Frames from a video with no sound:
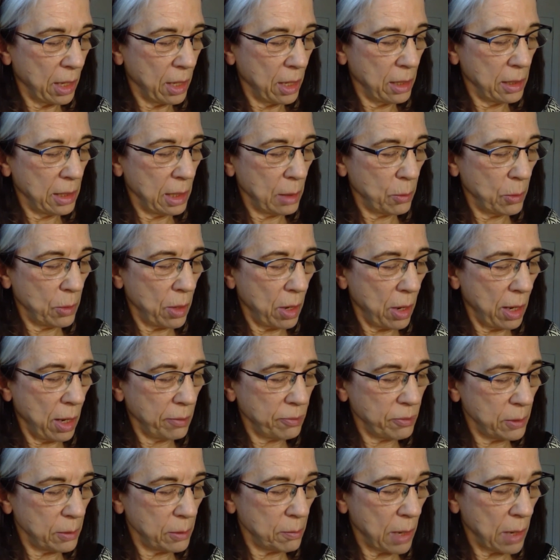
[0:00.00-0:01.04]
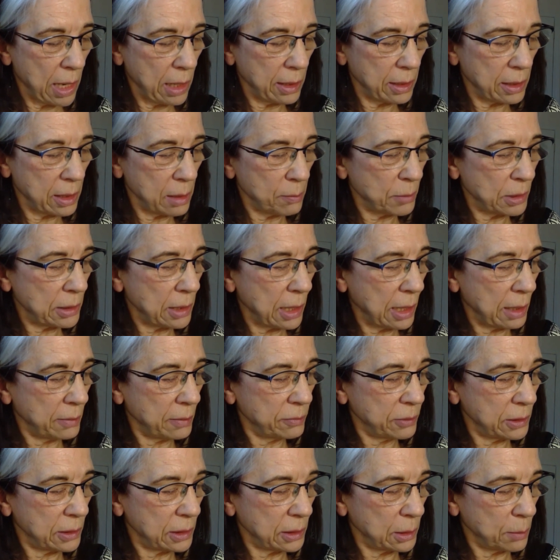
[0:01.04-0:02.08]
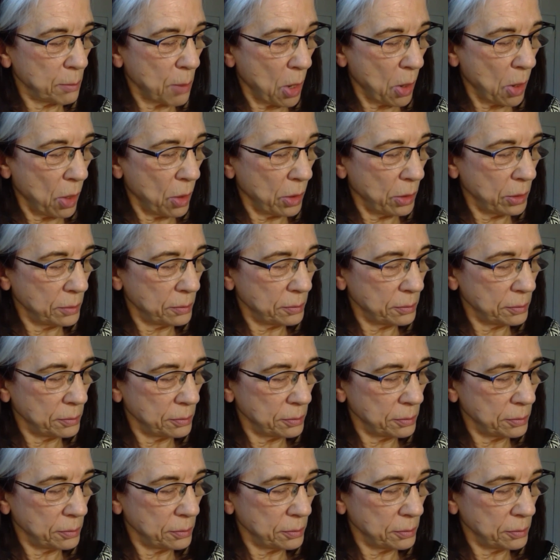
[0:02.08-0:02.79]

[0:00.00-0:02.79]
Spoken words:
They will often make themselves small.